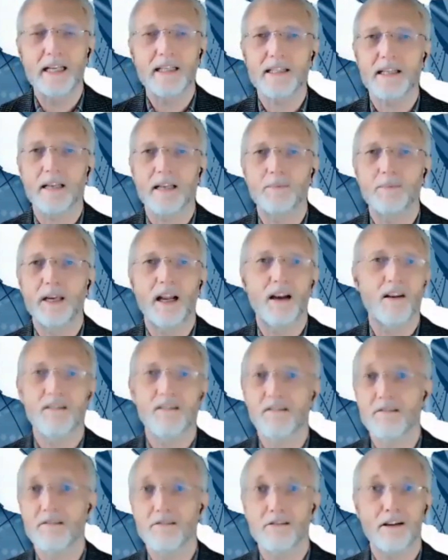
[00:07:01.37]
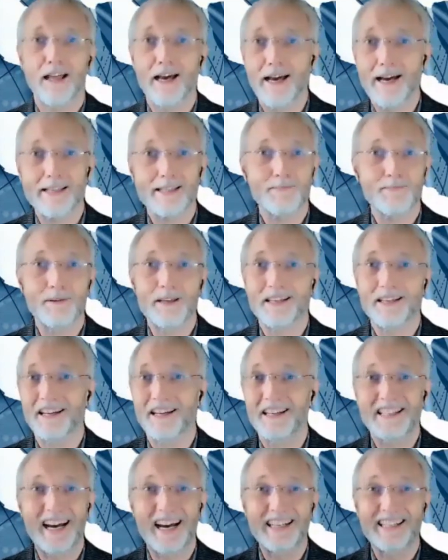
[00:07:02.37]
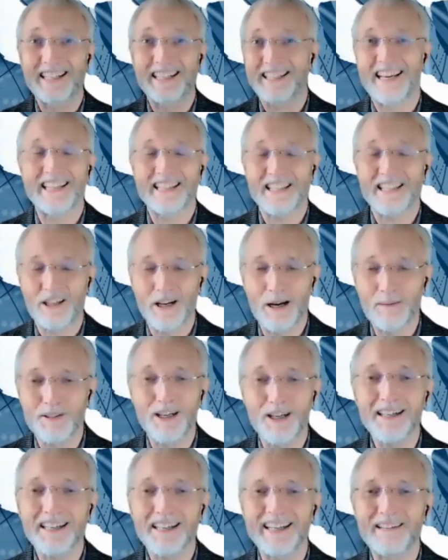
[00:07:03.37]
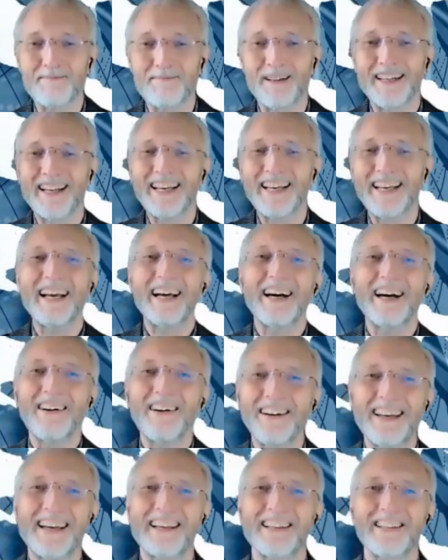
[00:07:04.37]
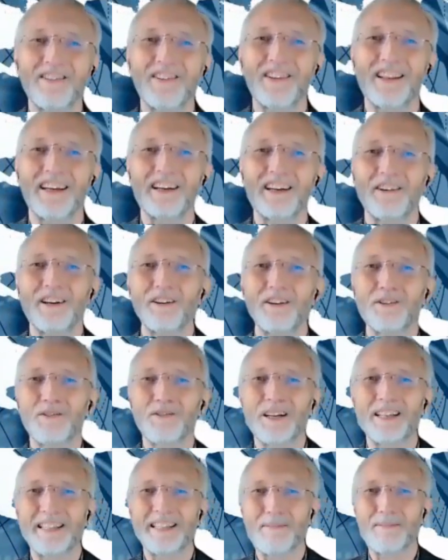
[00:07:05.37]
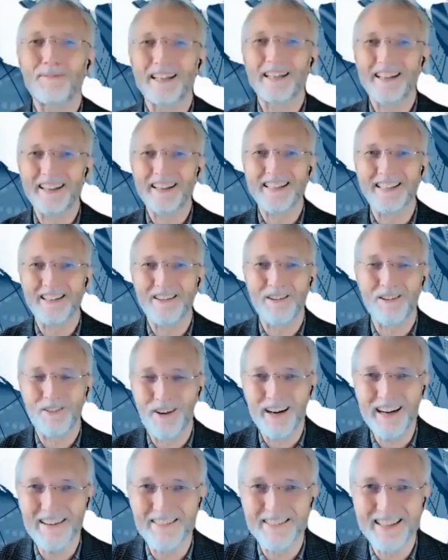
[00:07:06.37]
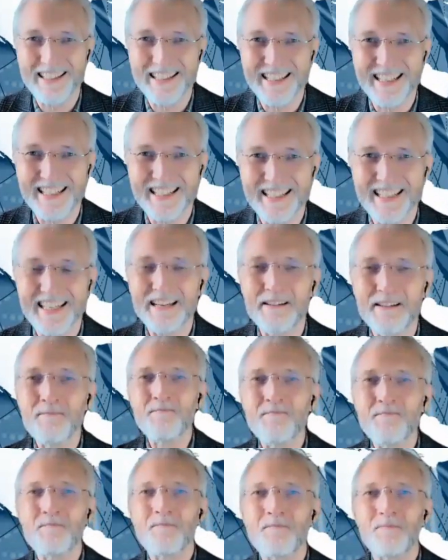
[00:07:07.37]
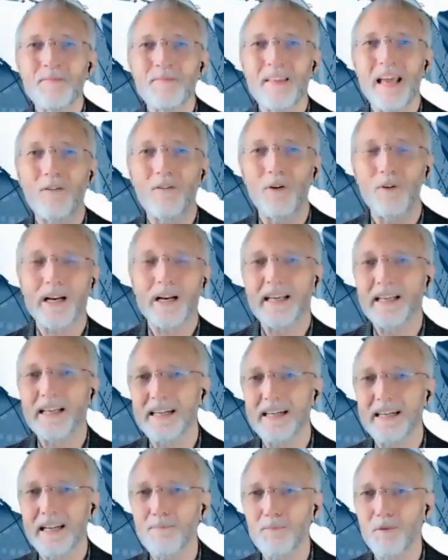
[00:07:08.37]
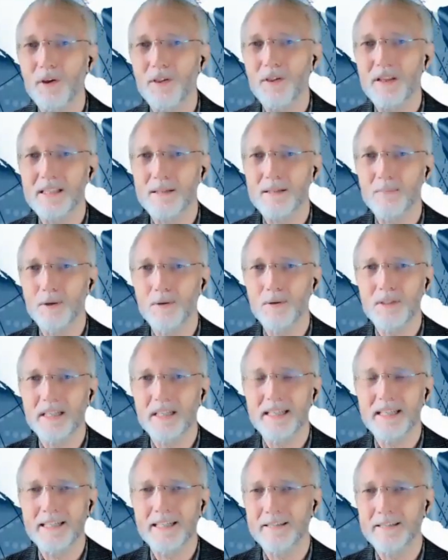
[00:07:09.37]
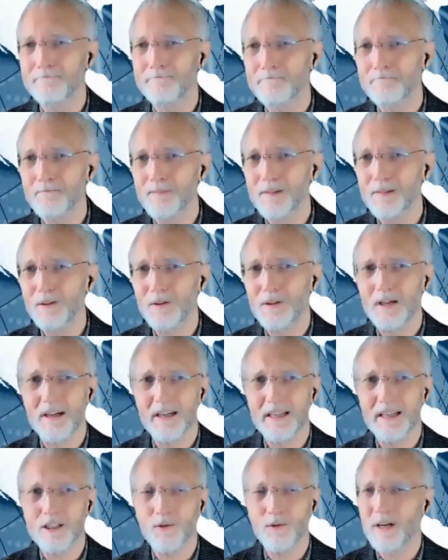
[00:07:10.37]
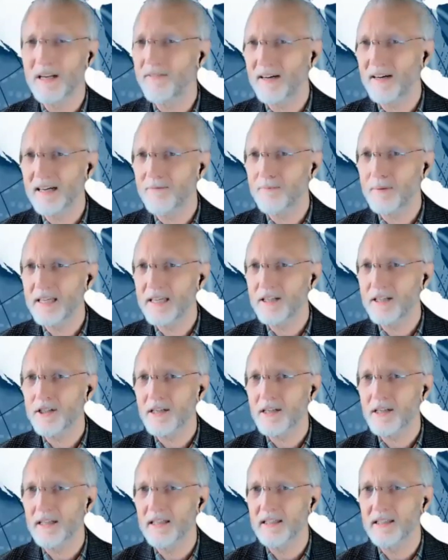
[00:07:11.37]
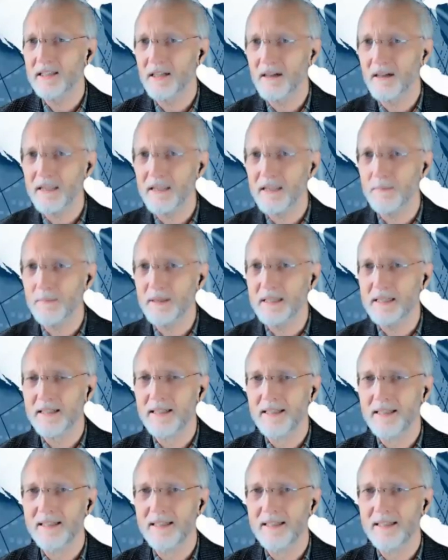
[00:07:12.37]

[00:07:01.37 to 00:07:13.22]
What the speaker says: it's going to be a long class because I just can't stop talking. But okay, so here's why I step into this whole round, is to say, now what I ended up with is about a, oh golly, 25-page document.